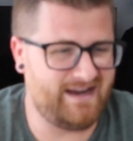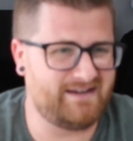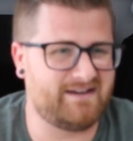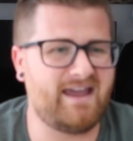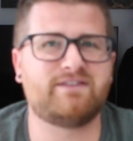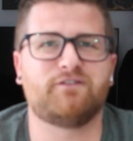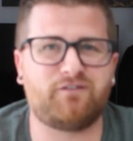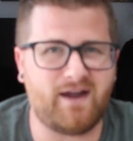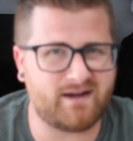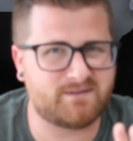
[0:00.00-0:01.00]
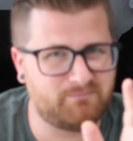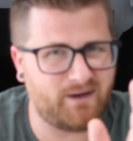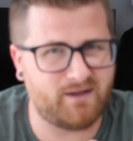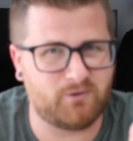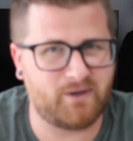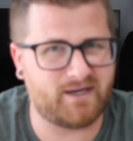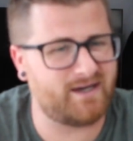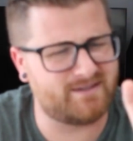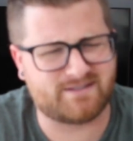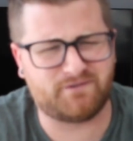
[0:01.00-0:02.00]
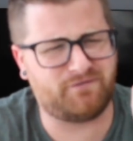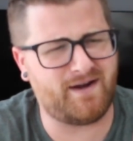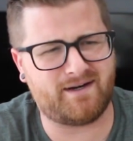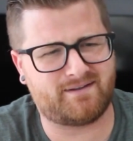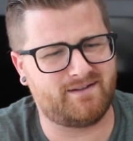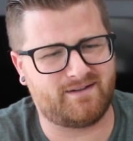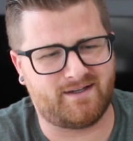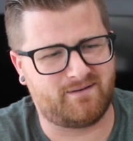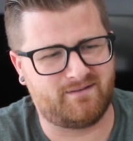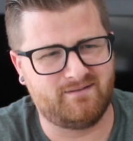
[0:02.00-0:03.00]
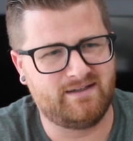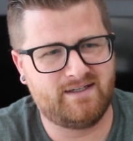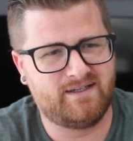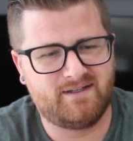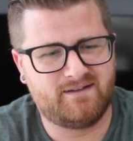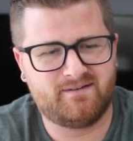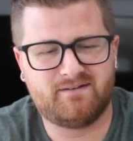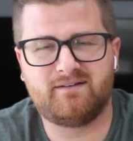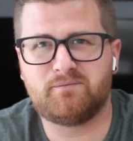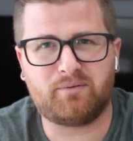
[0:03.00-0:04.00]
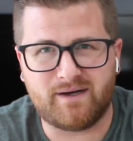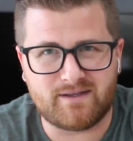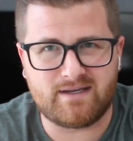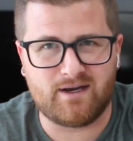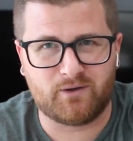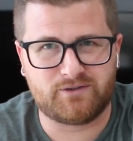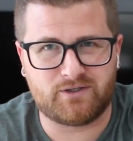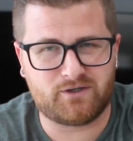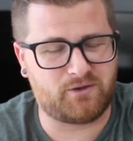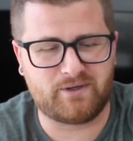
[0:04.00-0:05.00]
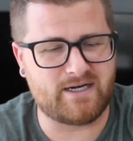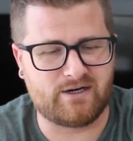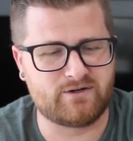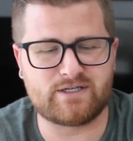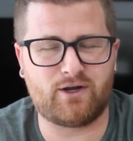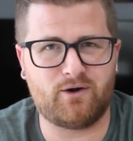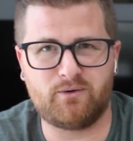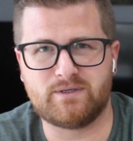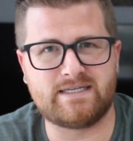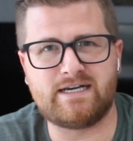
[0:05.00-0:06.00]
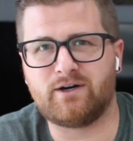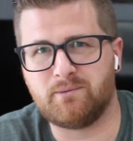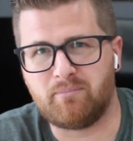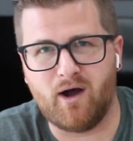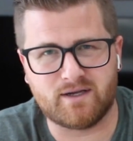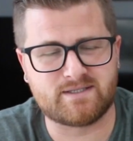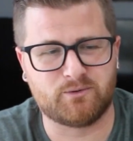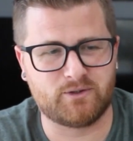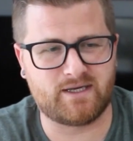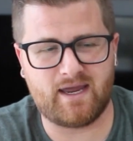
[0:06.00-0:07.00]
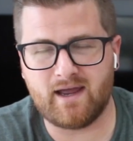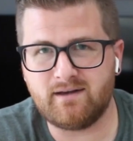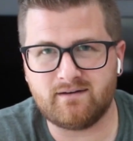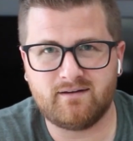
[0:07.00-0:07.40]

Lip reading: And the fact, by the way, guys, the fact that, like, Pliny the Elder 3 years ago was near impossible to get.